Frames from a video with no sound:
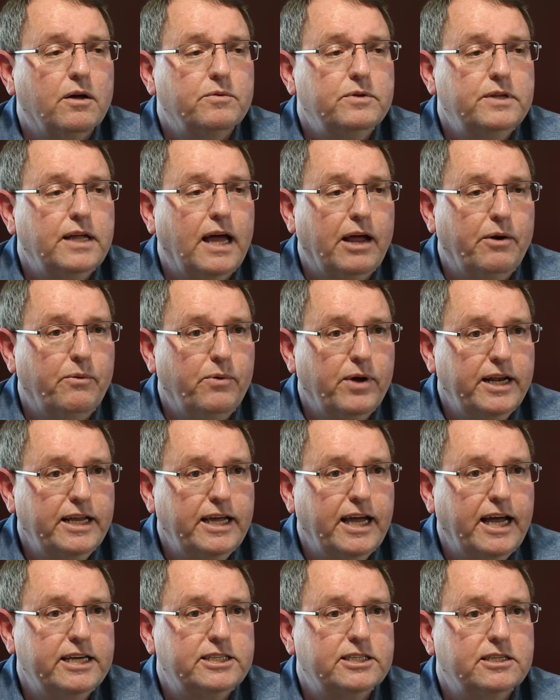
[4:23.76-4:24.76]
They had
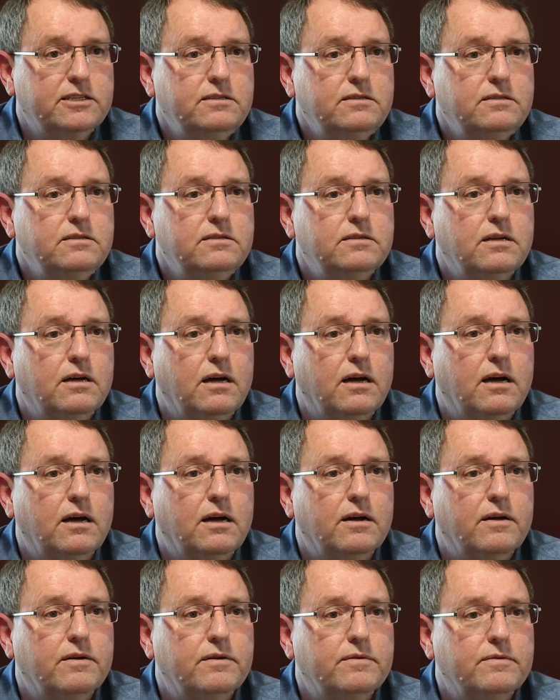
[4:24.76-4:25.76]
radiation
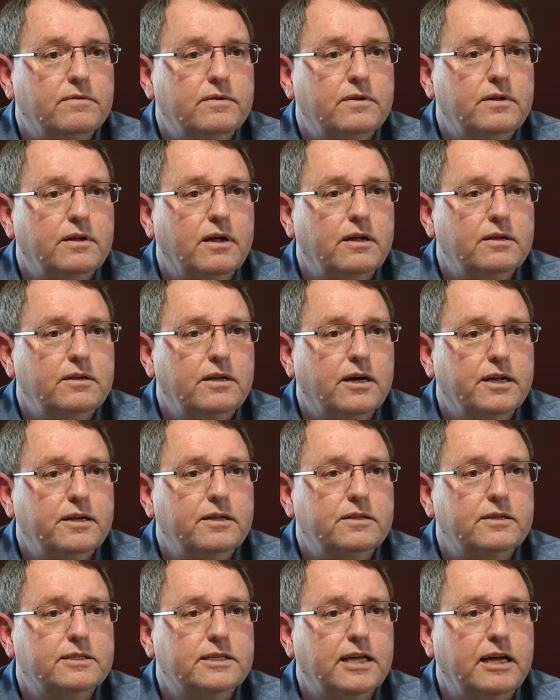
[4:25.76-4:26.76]
done
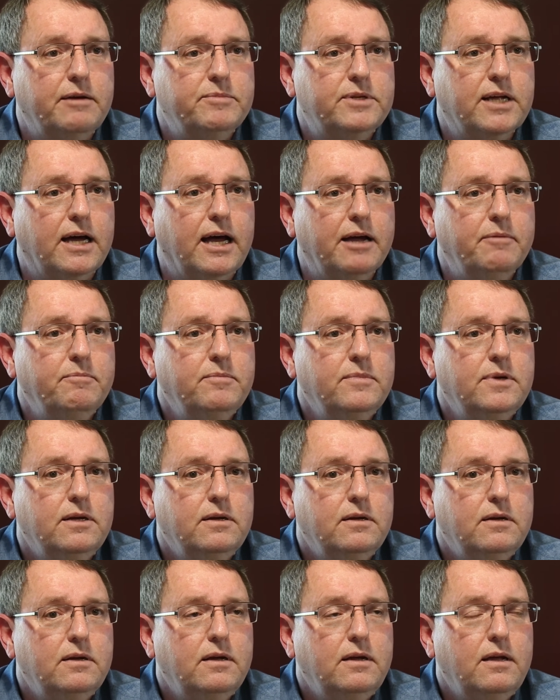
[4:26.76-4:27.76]
at the same time.
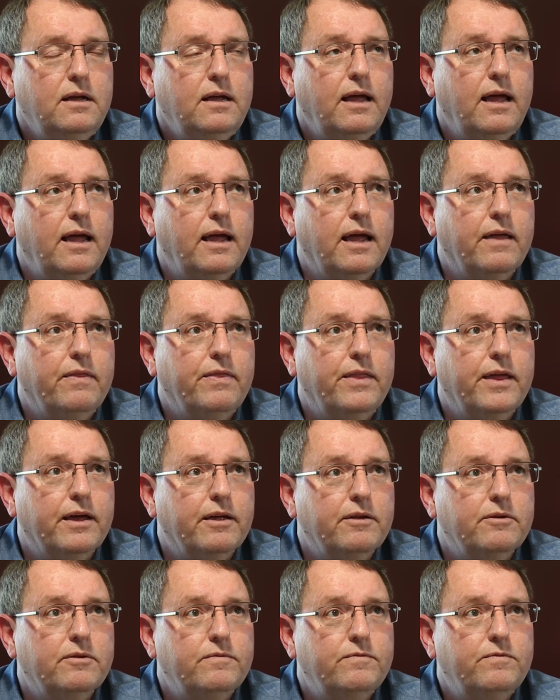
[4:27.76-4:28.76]
And
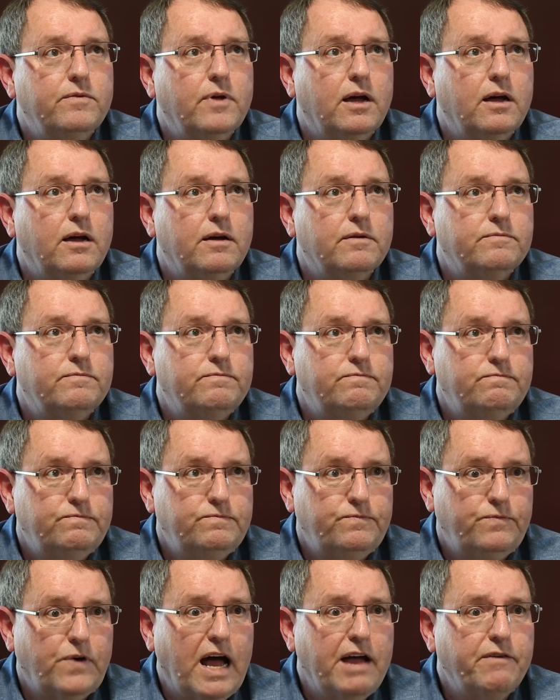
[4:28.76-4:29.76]
then
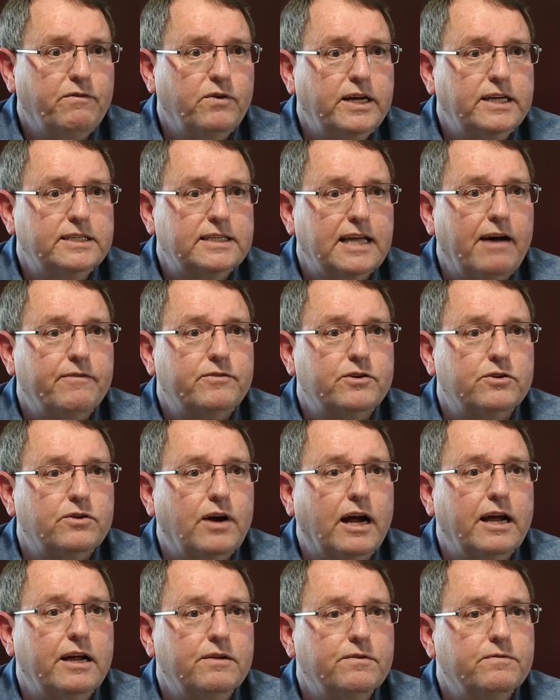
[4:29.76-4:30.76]
5 weeks
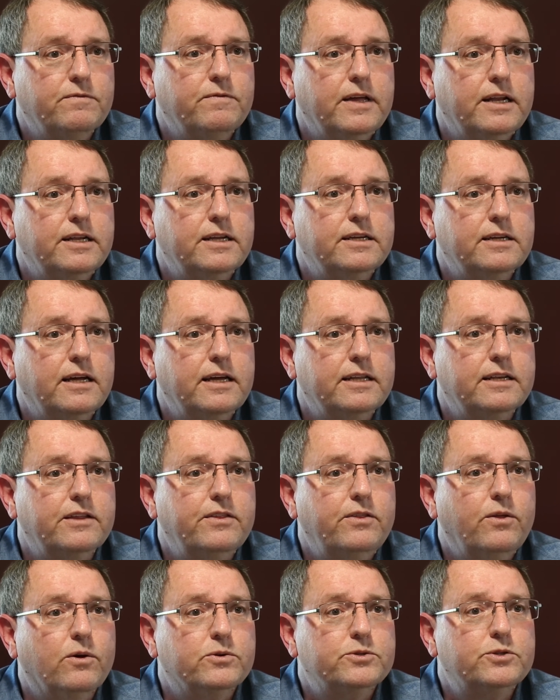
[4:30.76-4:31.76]
after I
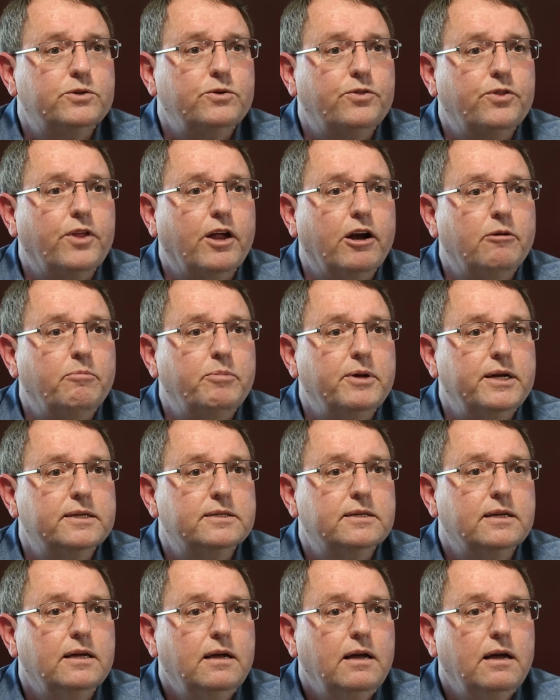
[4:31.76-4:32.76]
ended those 2
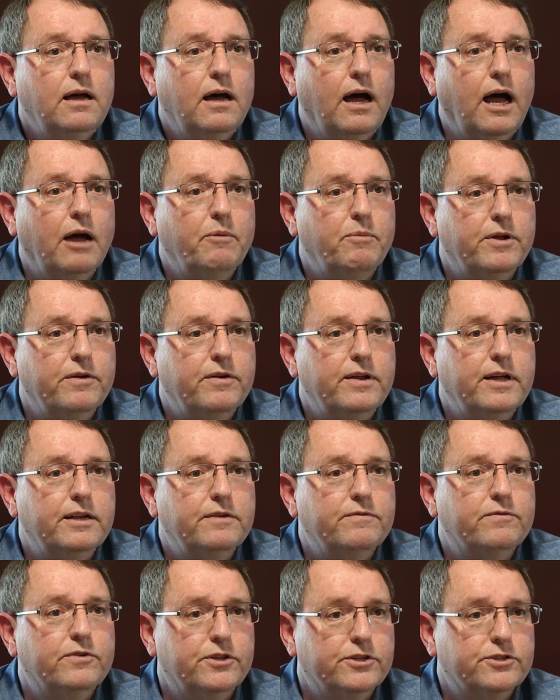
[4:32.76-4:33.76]
therapies, I went
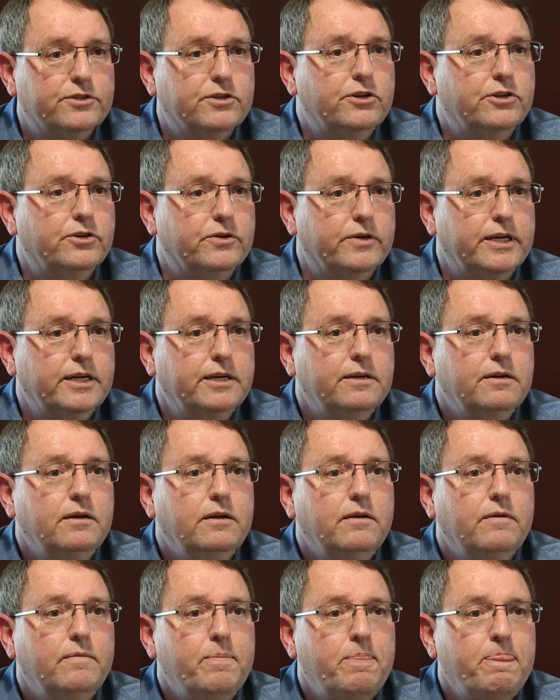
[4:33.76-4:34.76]
in for the surgery.
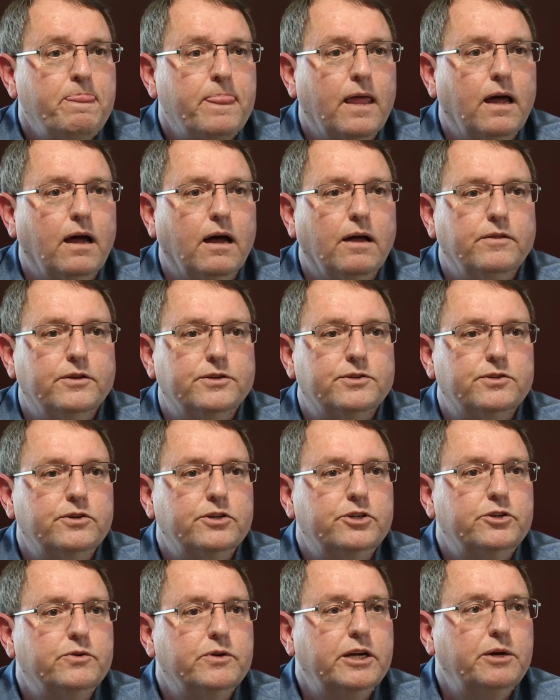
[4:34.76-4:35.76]
The
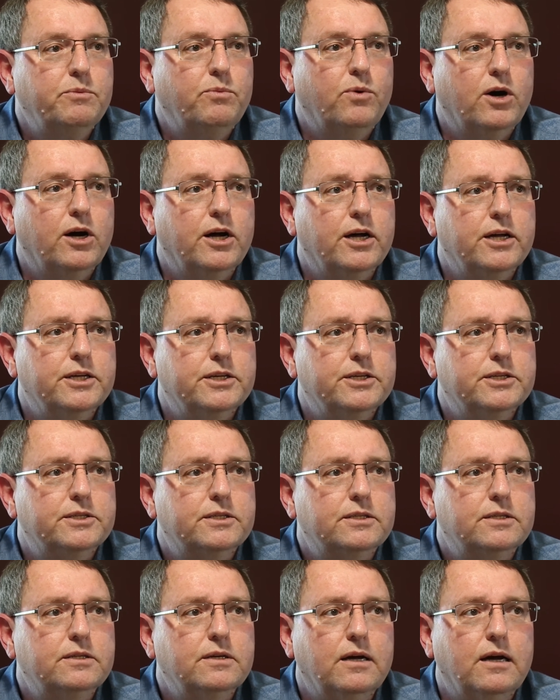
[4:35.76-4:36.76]
surgery
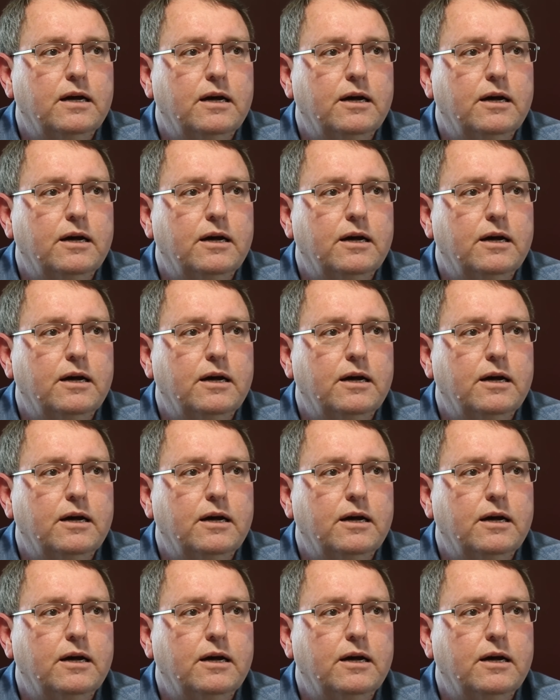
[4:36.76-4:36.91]
was